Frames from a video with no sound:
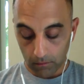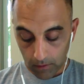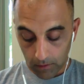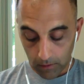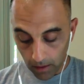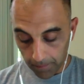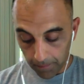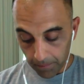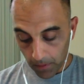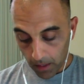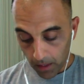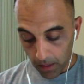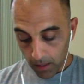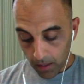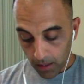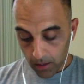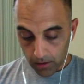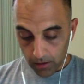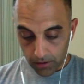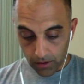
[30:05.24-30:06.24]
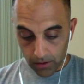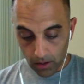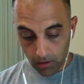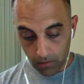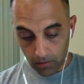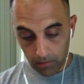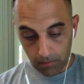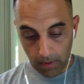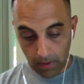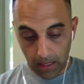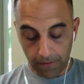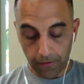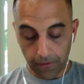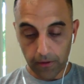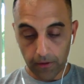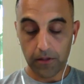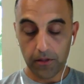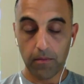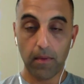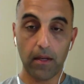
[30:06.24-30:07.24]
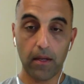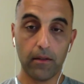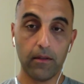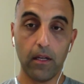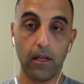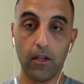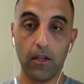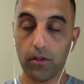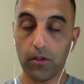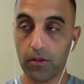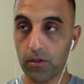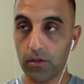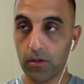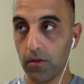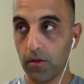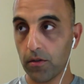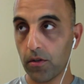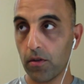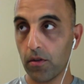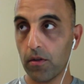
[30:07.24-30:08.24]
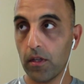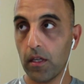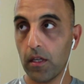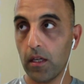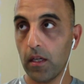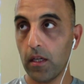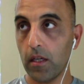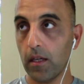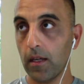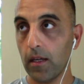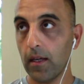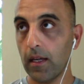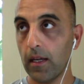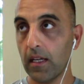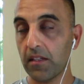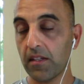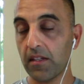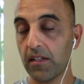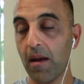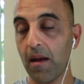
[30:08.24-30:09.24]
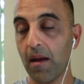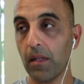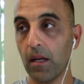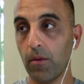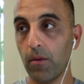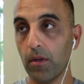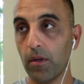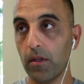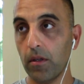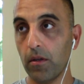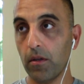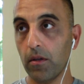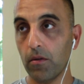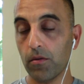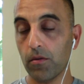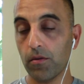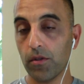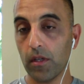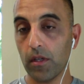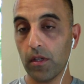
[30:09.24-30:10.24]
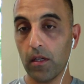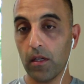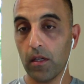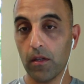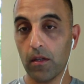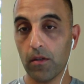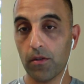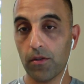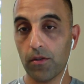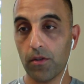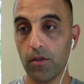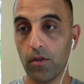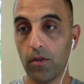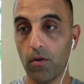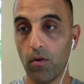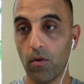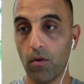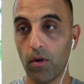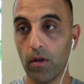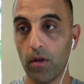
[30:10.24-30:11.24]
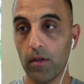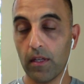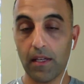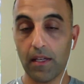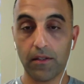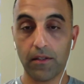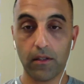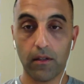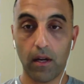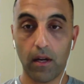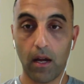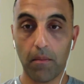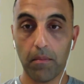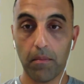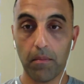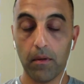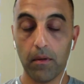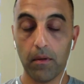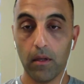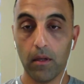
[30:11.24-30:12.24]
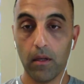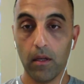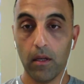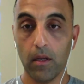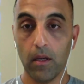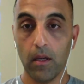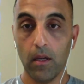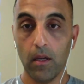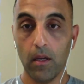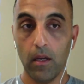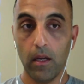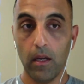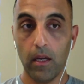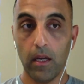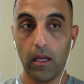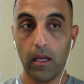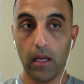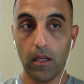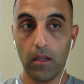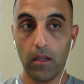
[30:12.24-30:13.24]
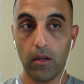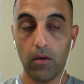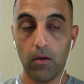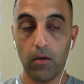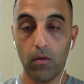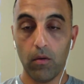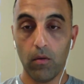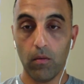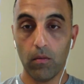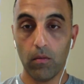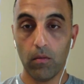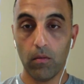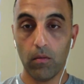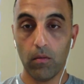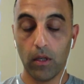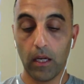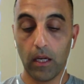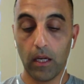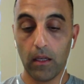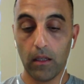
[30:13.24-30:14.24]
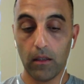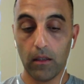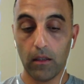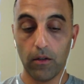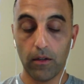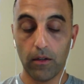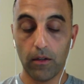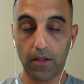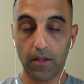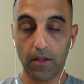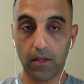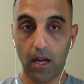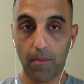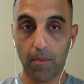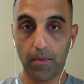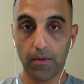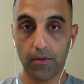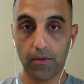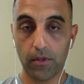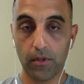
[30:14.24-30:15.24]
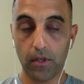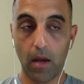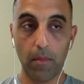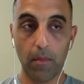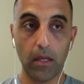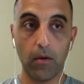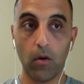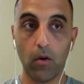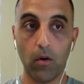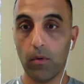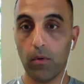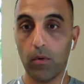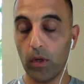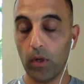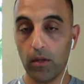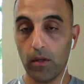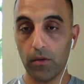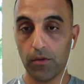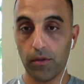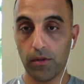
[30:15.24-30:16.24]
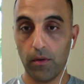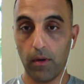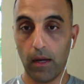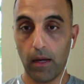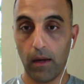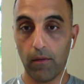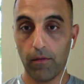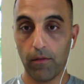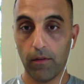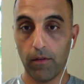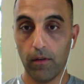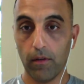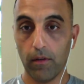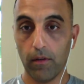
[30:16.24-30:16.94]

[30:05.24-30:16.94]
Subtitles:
Yep. So mindfulness and meditation. So the example I would use is your desktop. And you look at your desktop and see how many open windows you have.